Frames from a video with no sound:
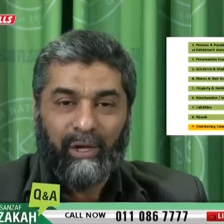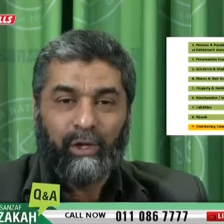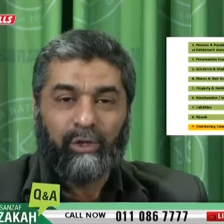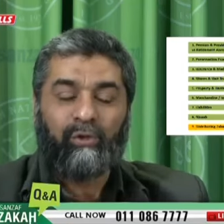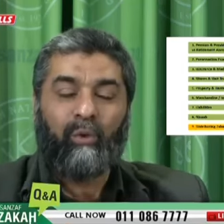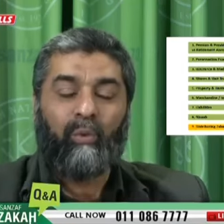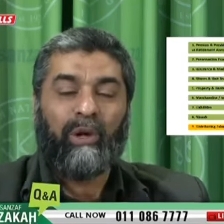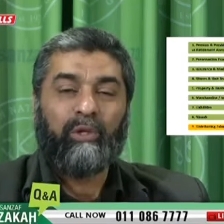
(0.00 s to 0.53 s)

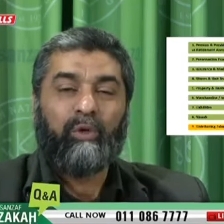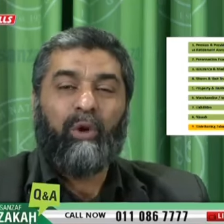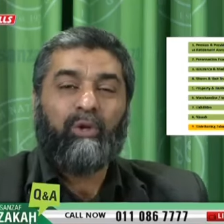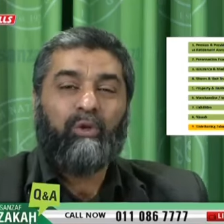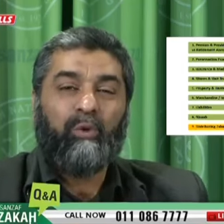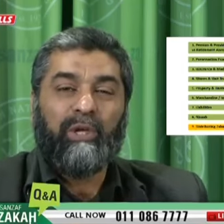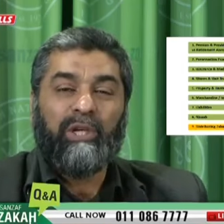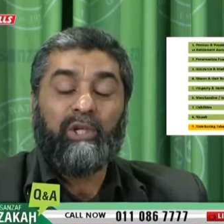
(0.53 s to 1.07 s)
So what you are
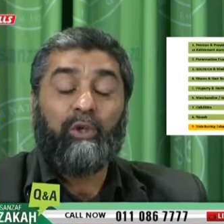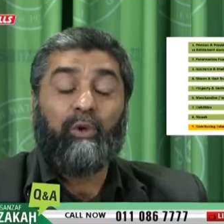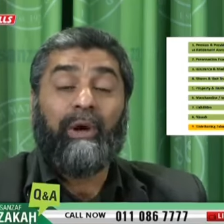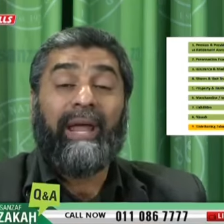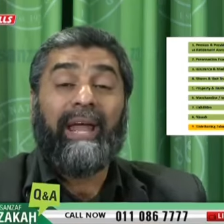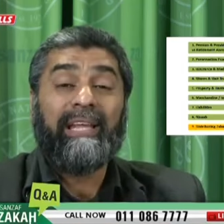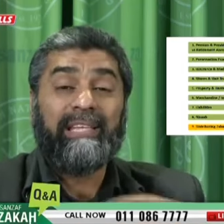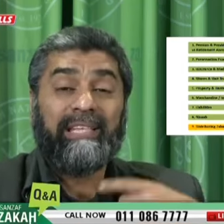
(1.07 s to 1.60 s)
doing is you
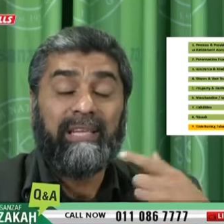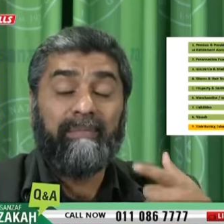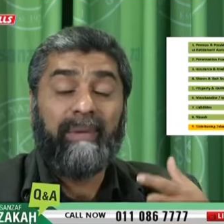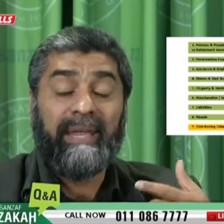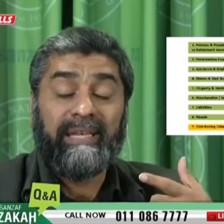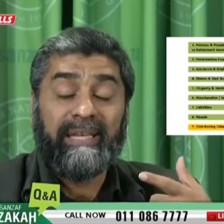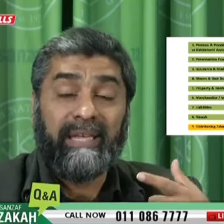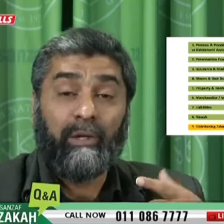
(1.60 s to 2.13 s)
are
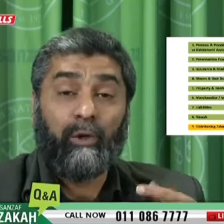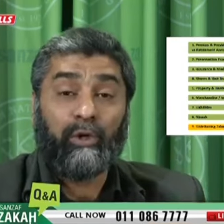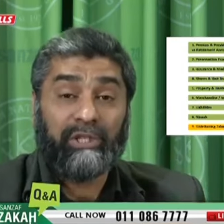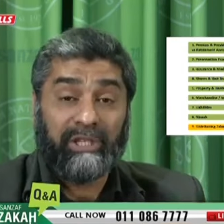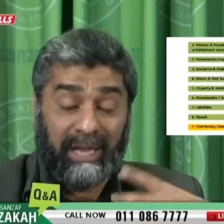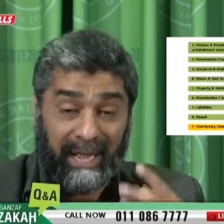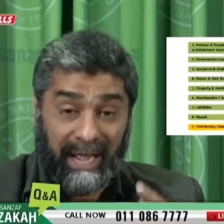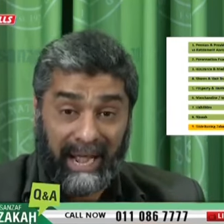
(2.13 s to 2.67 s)
estimating your
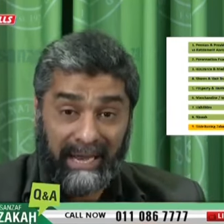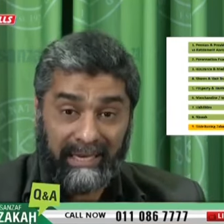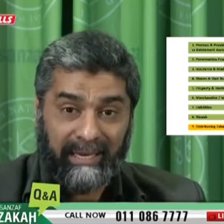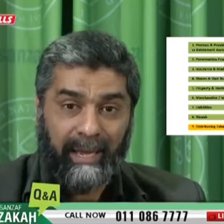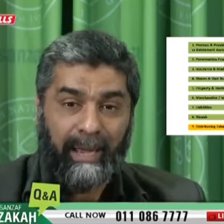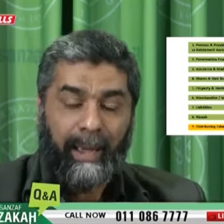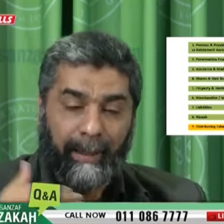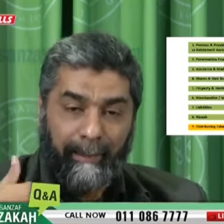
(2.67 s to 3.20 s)
zakat,
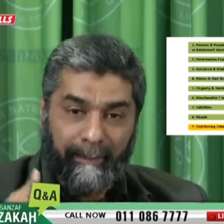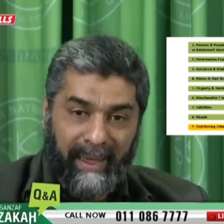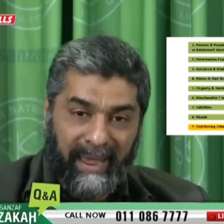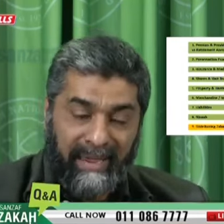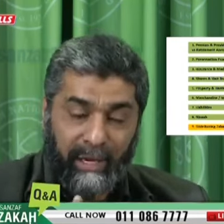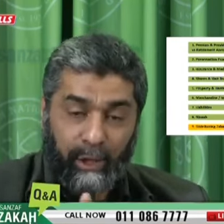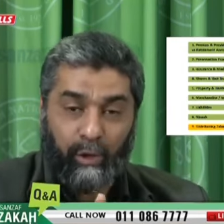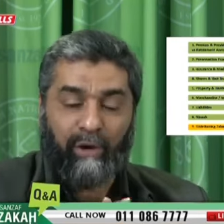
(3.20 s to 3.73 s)

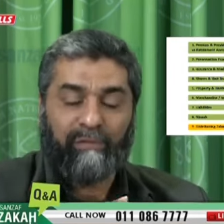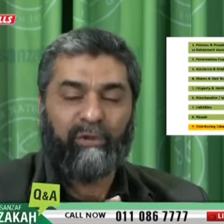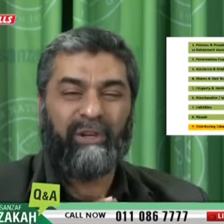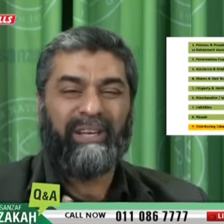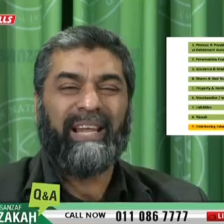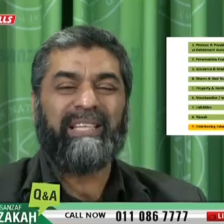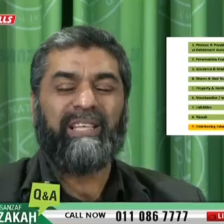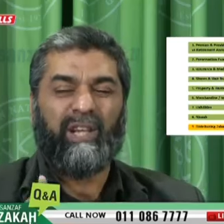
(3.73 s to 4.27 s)
paying it off. So
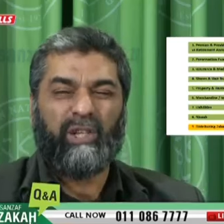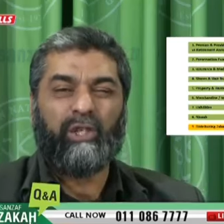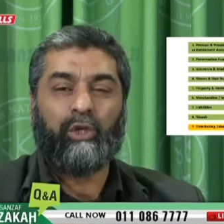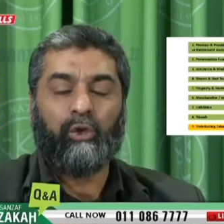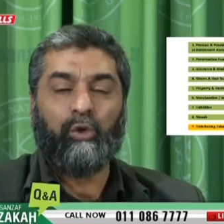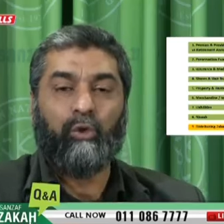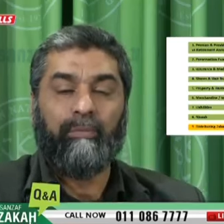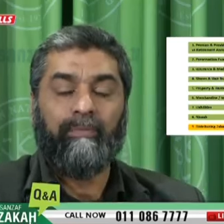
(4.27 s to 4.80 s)
let's
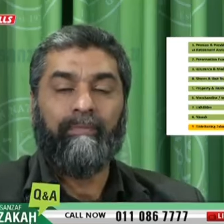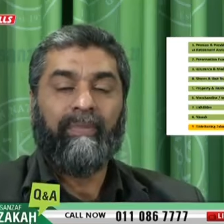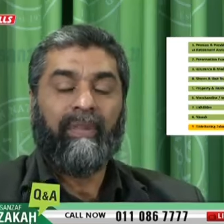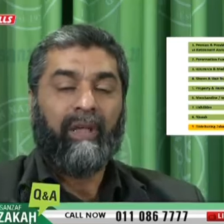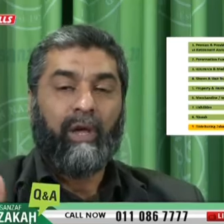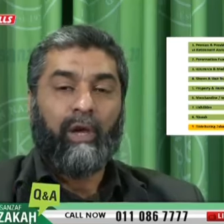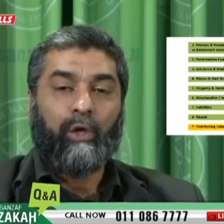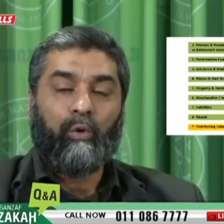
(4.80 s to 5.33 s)
assume
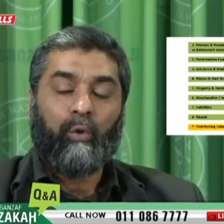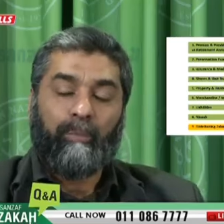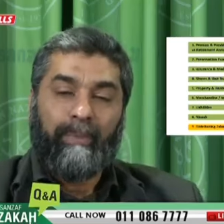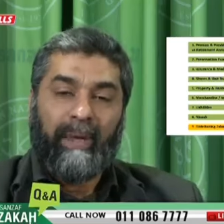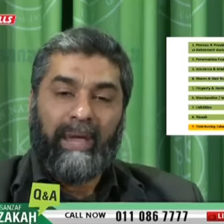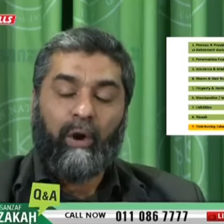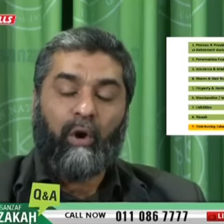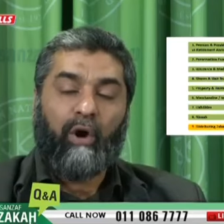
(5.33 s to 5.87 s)
you
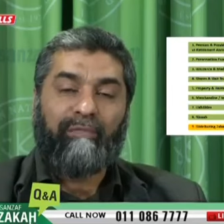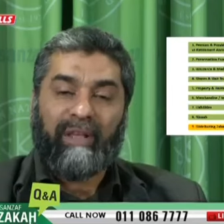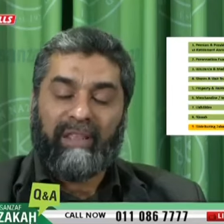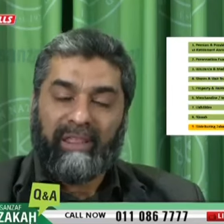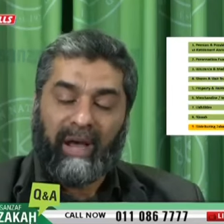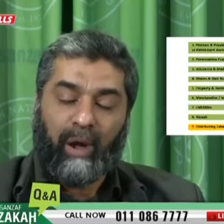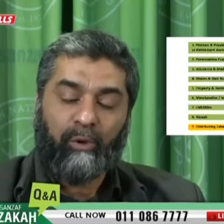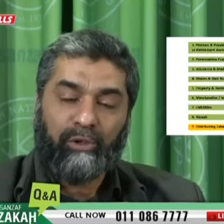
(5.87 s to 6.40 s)
pay off a
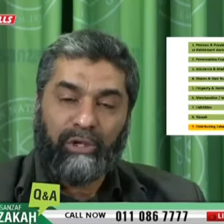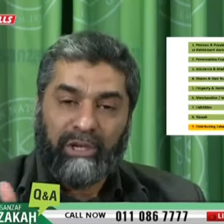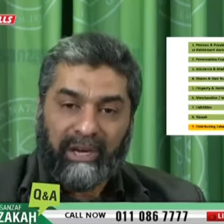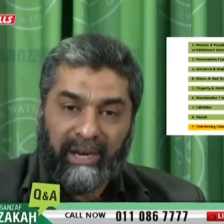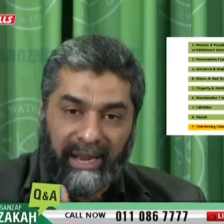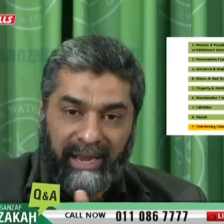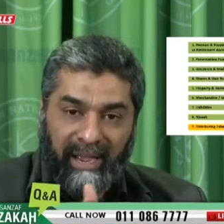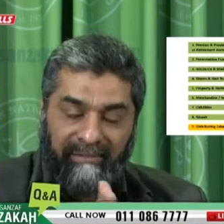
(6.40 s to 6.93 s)
thousand
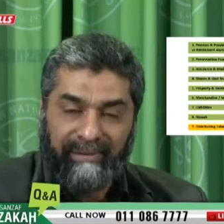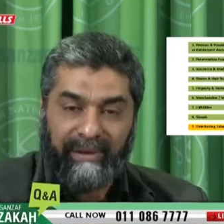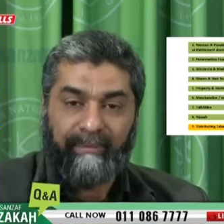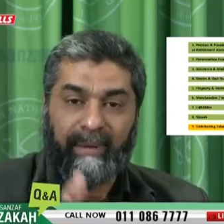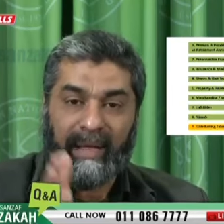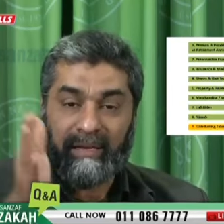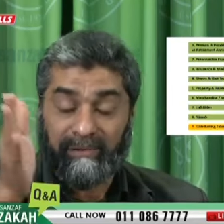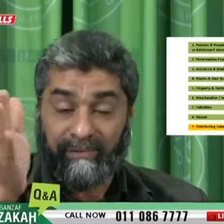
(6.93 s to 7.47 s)
rand every
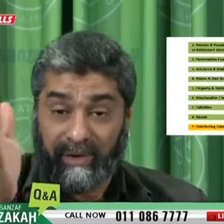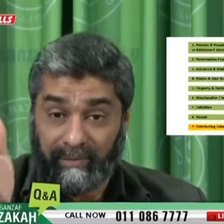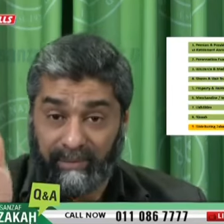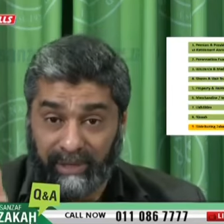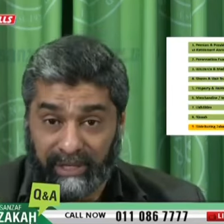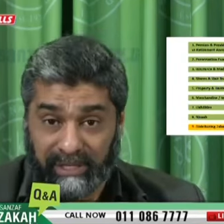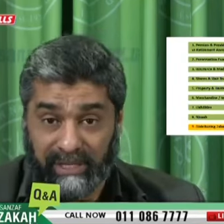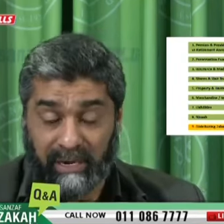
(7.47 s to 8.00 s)
month from
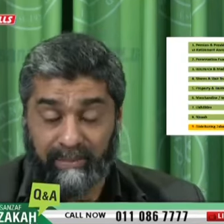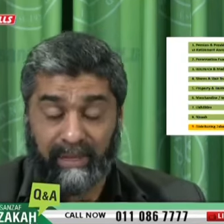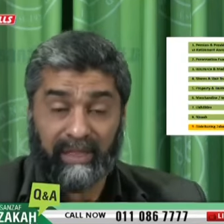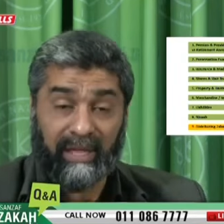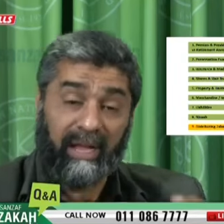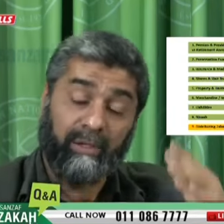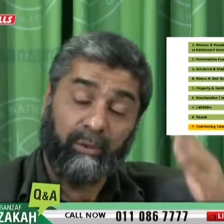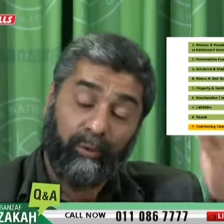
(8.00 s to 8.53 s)
this
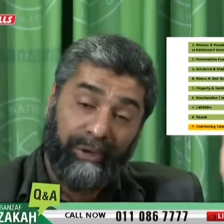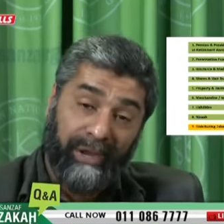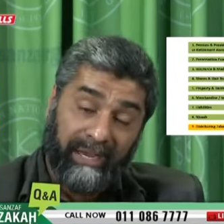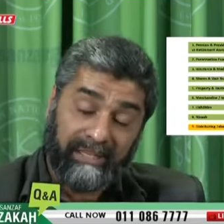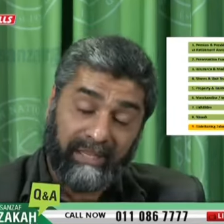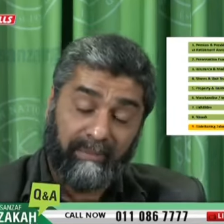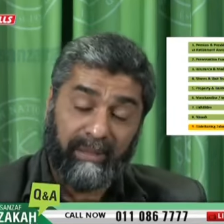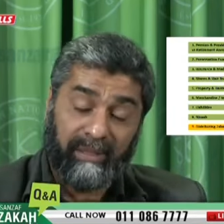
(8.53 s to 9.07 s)
Ramadan to
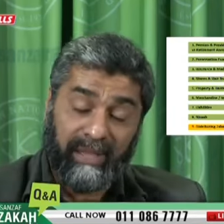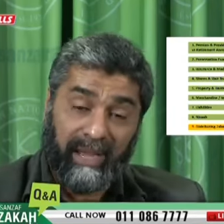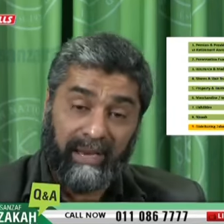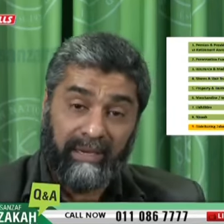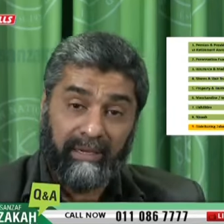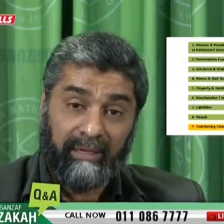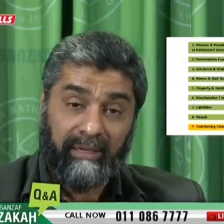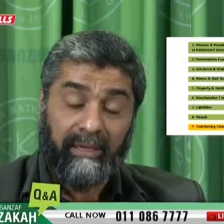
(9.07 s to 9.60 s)
next
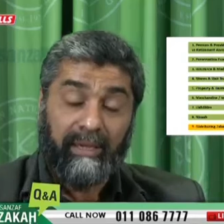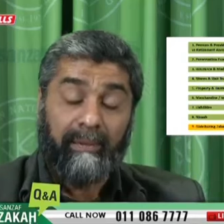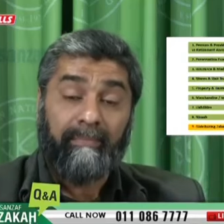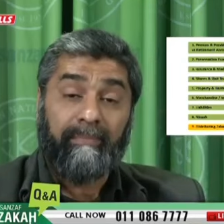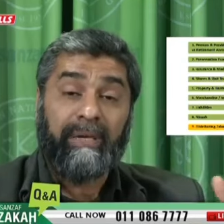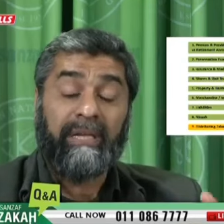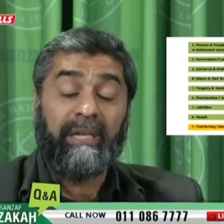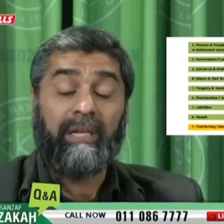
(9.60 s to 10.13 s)
Ramadan,
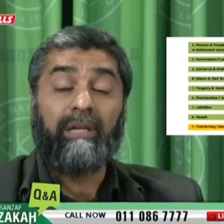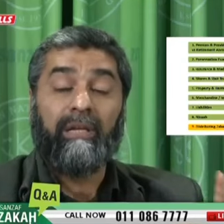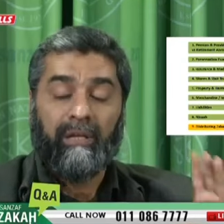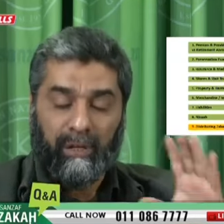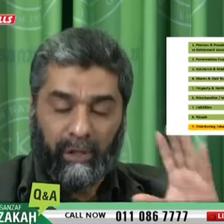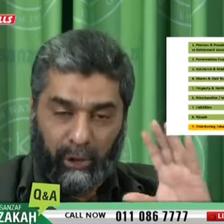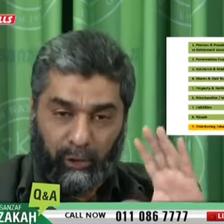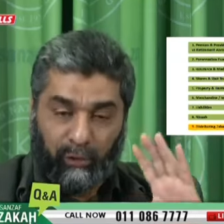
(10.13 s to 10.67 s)
meaning
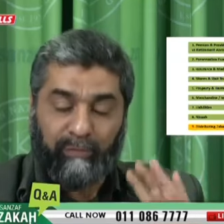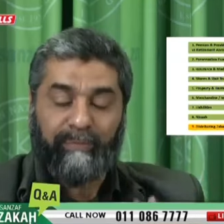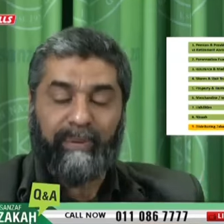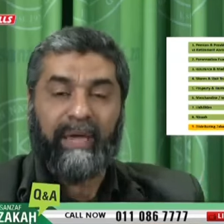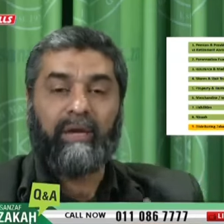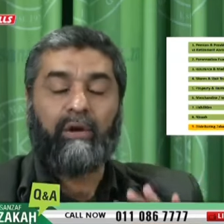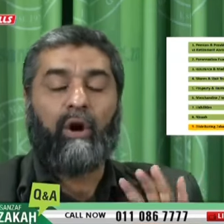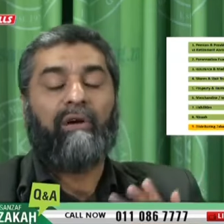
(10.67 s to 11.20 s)
you've
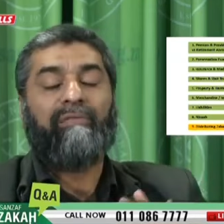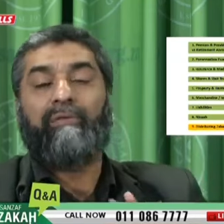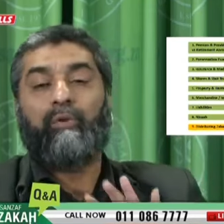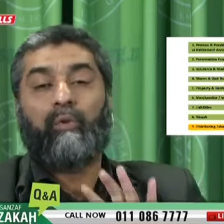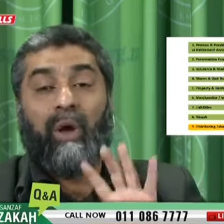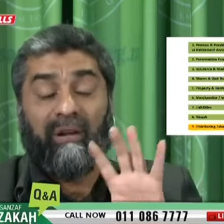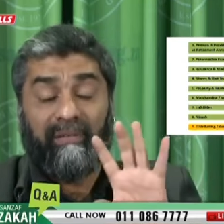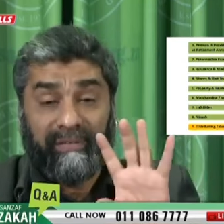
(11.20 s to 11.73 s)
paid off
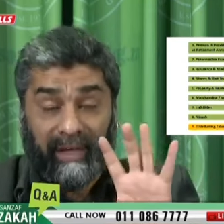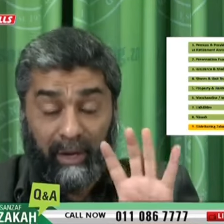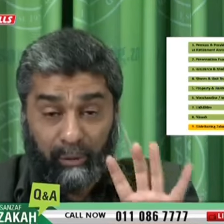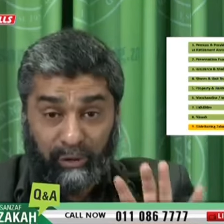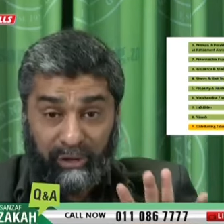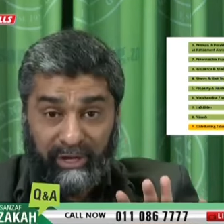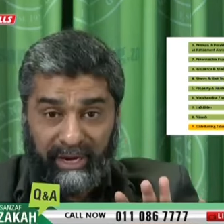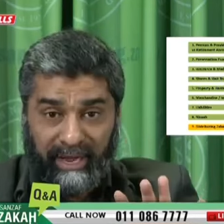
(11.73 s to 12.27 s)

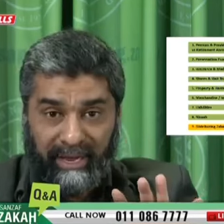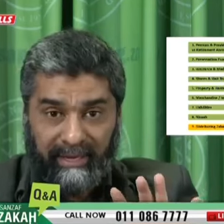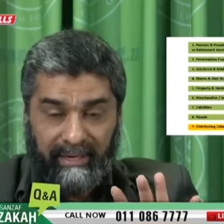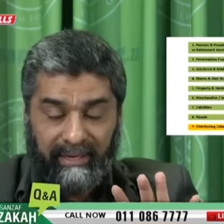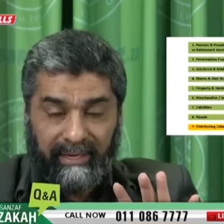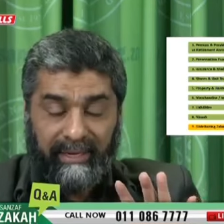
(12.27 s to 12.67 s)
12,000 rand.